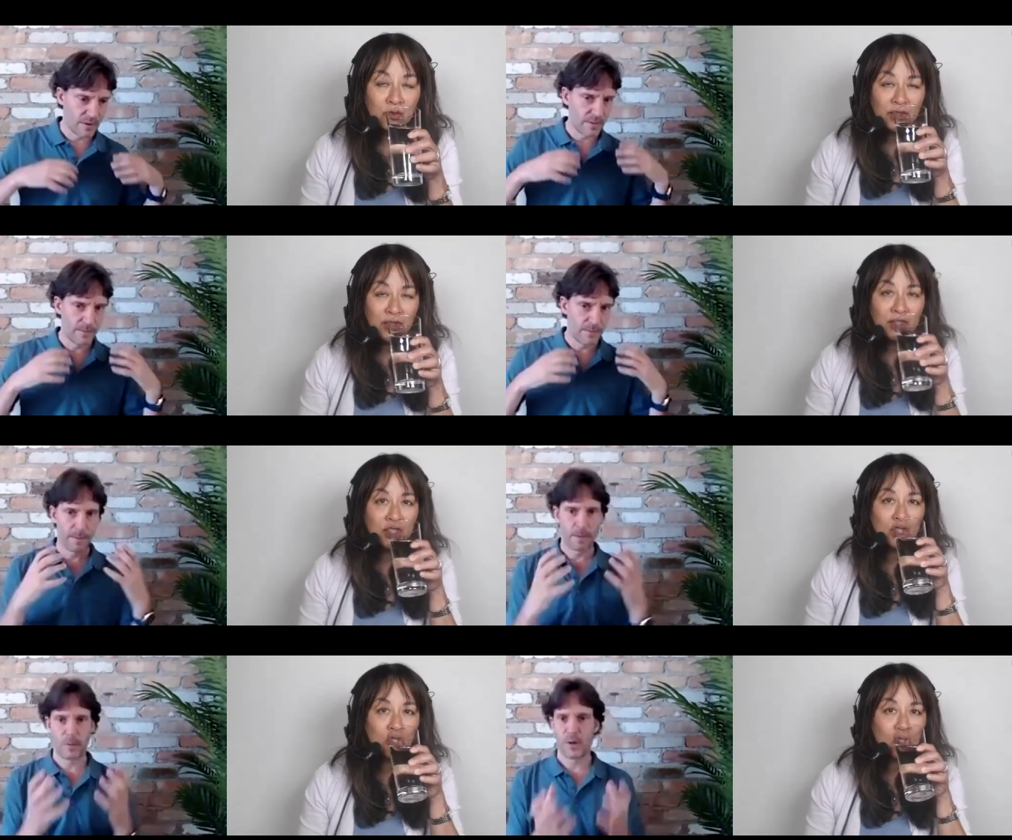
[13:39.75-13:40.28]

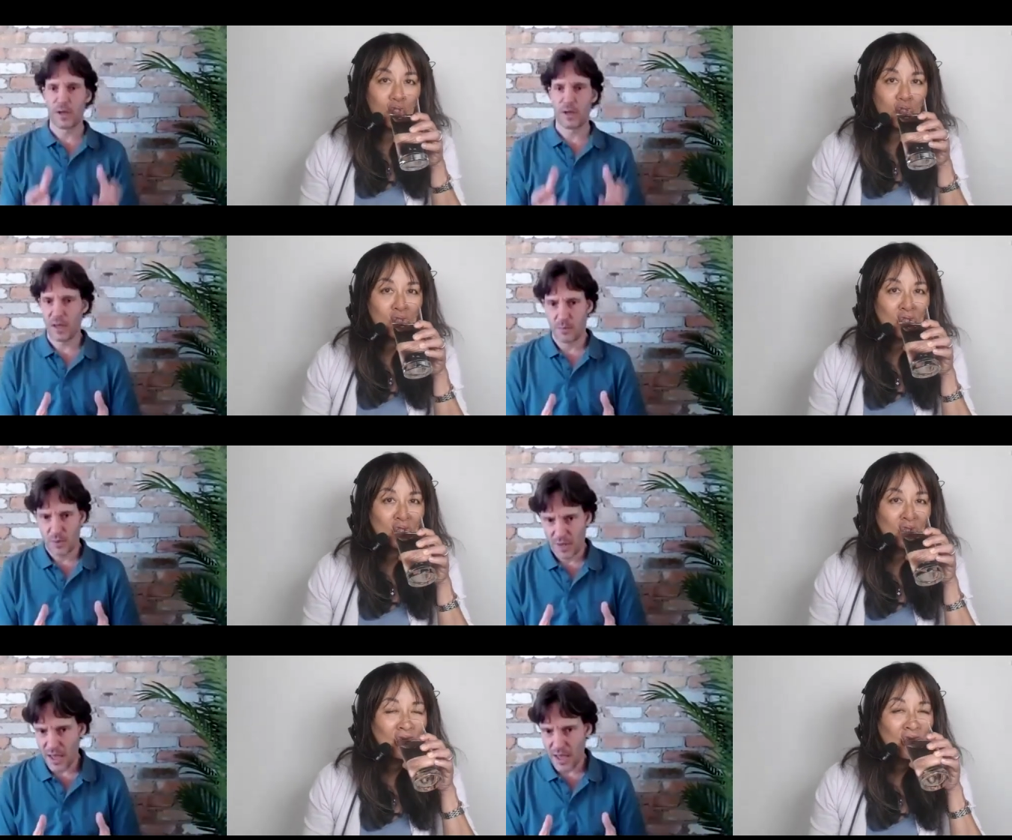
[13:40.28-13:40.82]
Speaker 1: Right. It
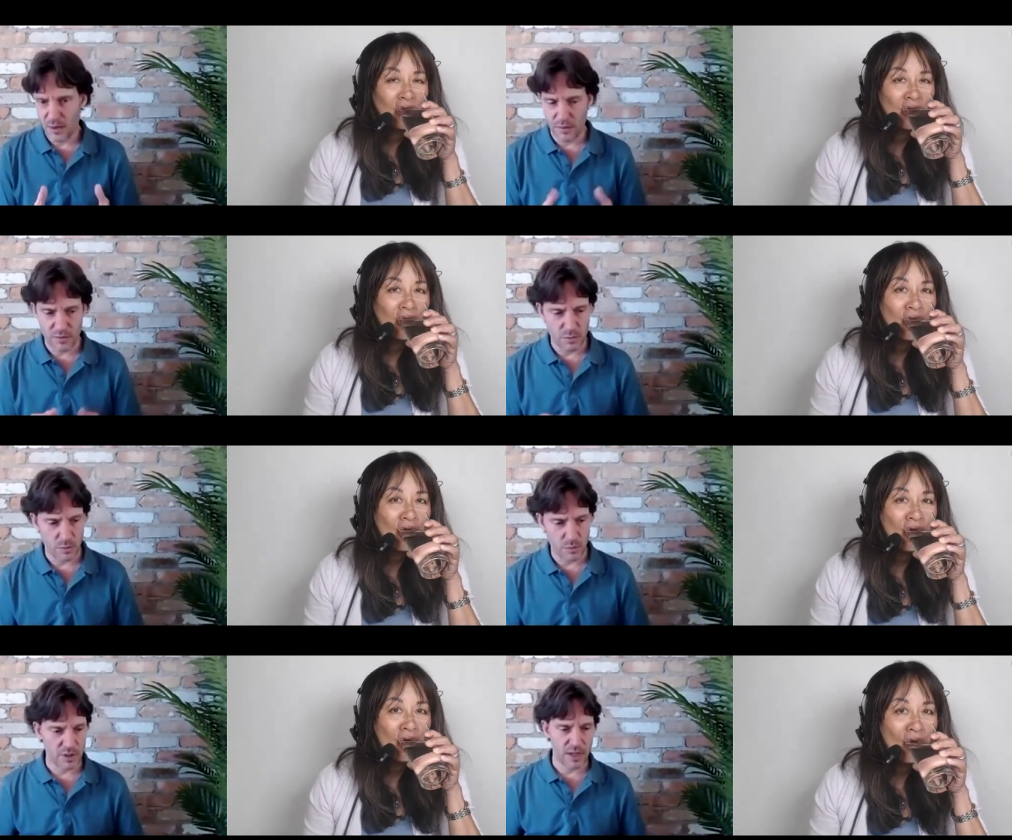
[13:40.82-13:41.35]
became kind of
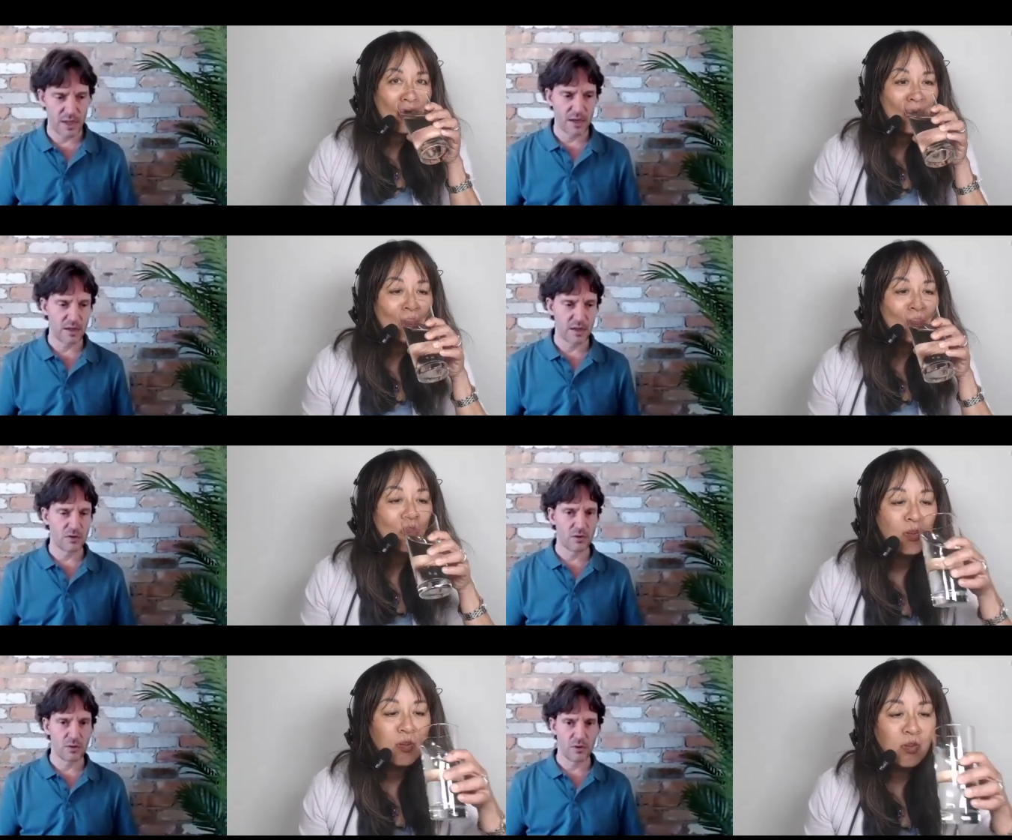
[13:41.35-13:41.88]

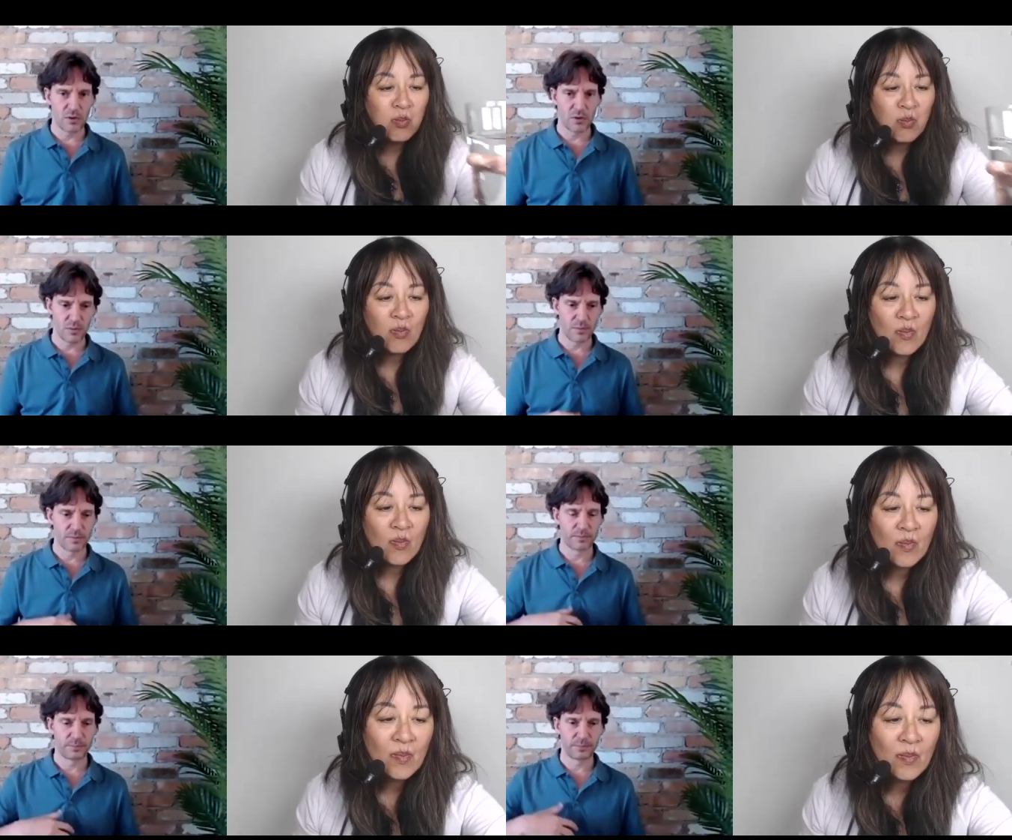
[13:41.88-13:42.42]
spontaneous to
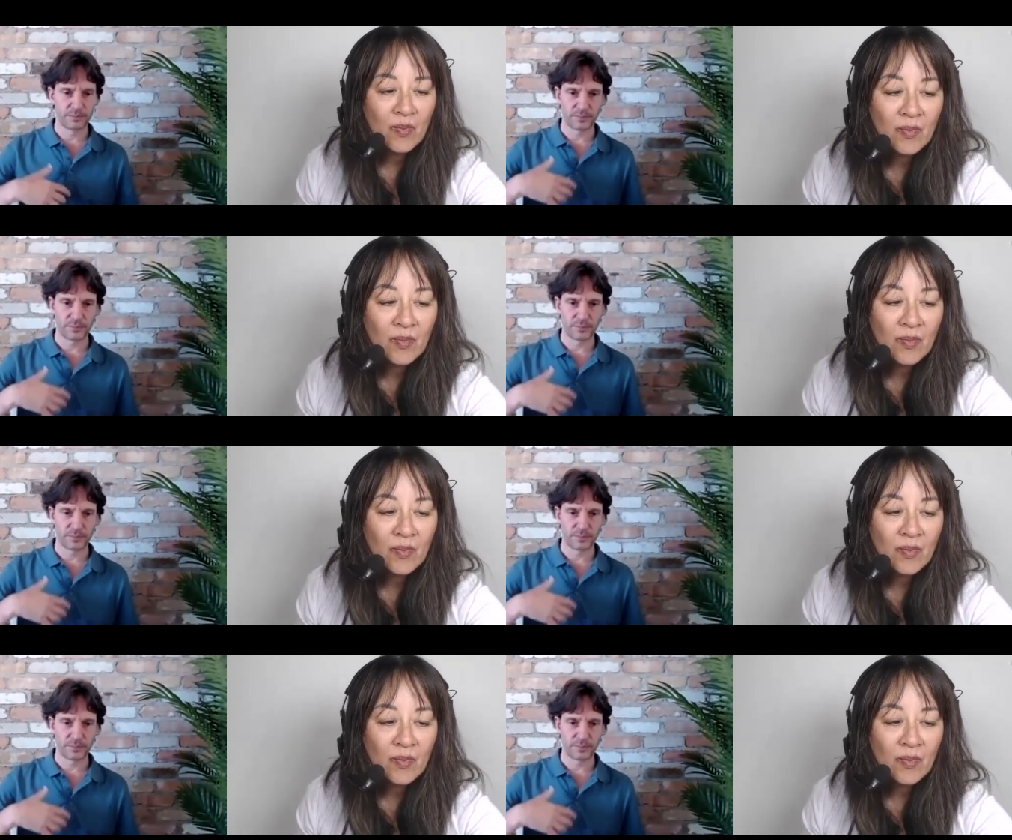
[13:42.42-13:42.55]
you,